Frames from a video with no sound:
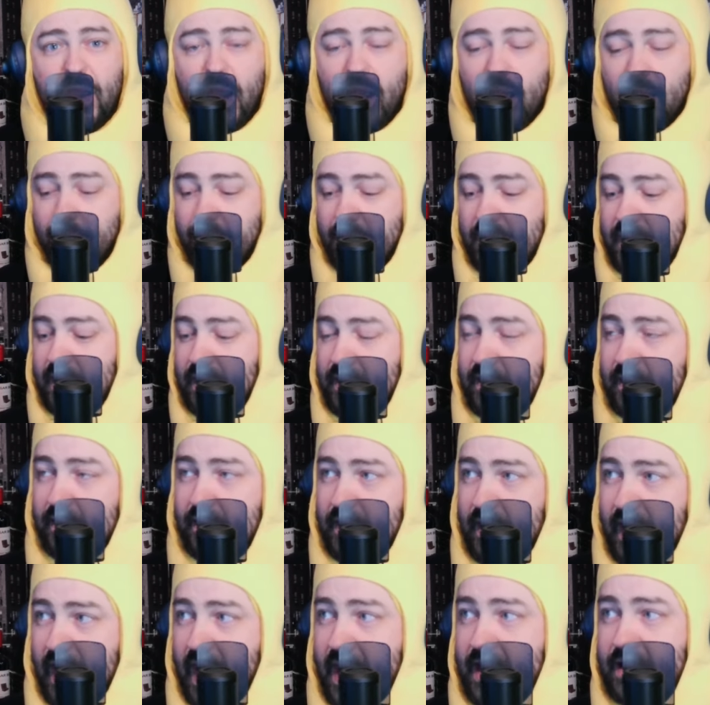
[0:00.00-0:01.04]
I mean,
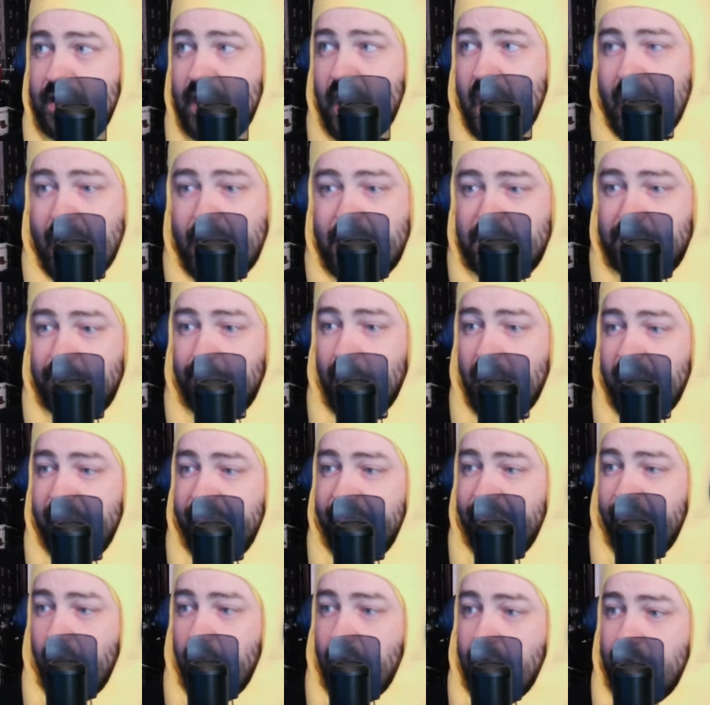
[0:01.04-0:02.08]
it is by
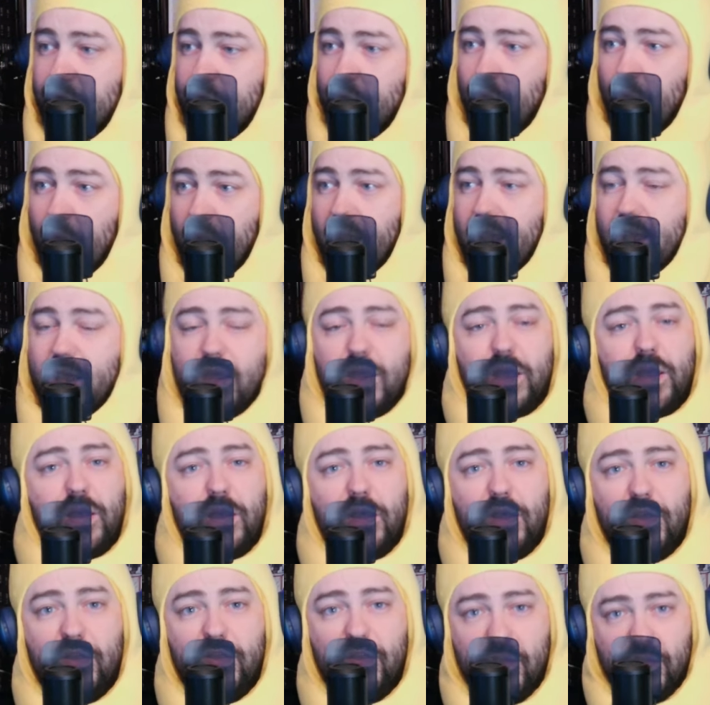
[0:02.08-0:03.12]
far and away
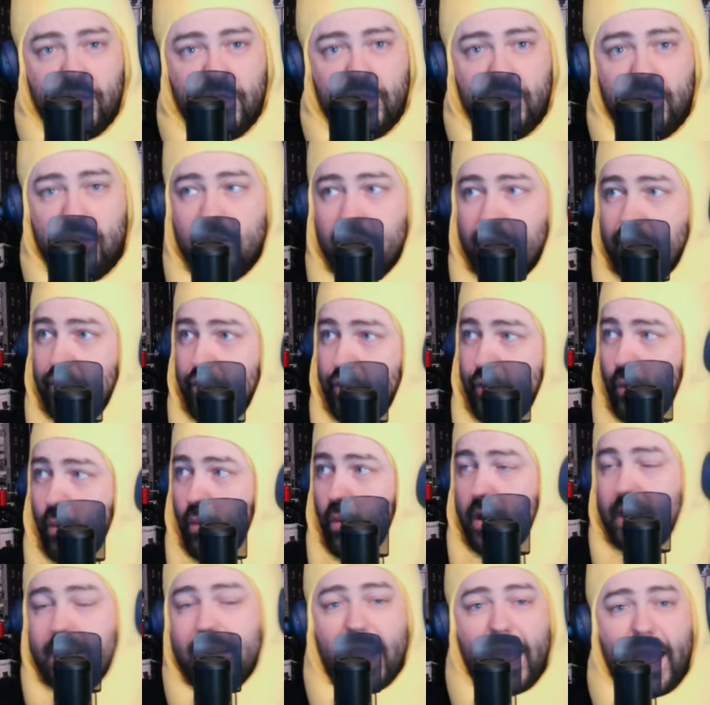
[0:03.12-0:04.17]
the
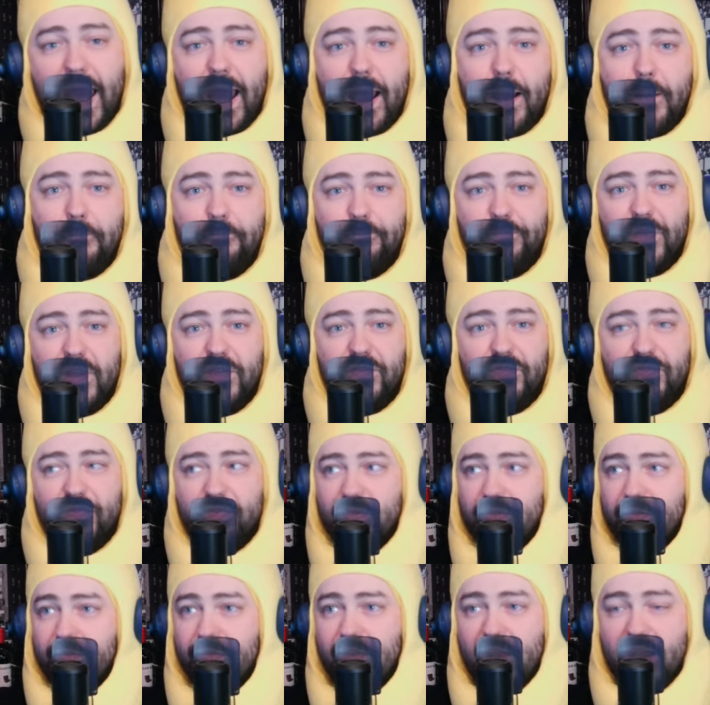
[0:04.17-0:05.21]
one app that
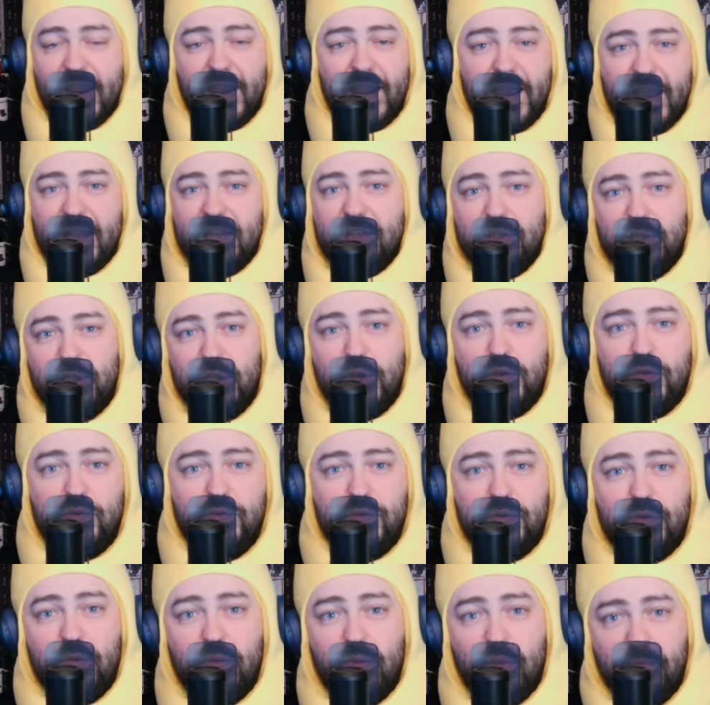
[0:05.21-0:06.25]
gets
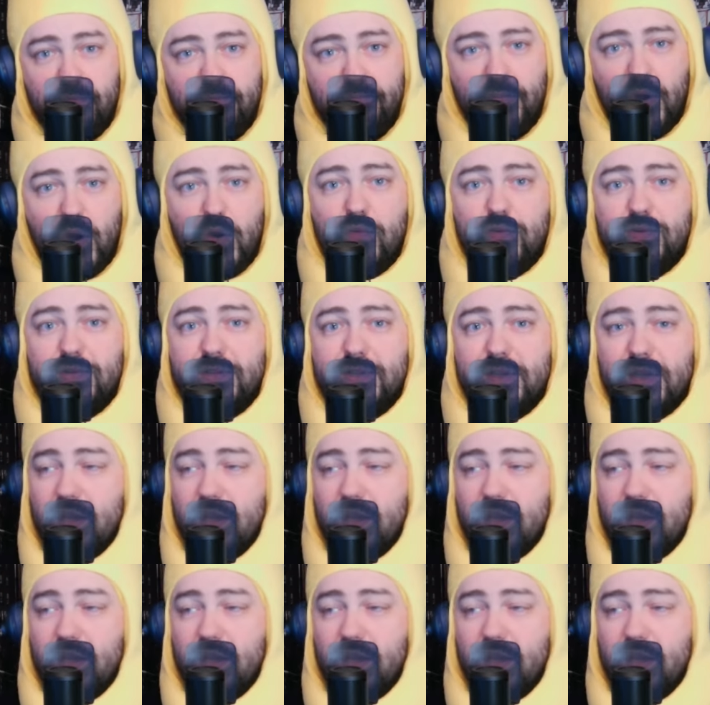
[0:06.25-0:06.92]
used the most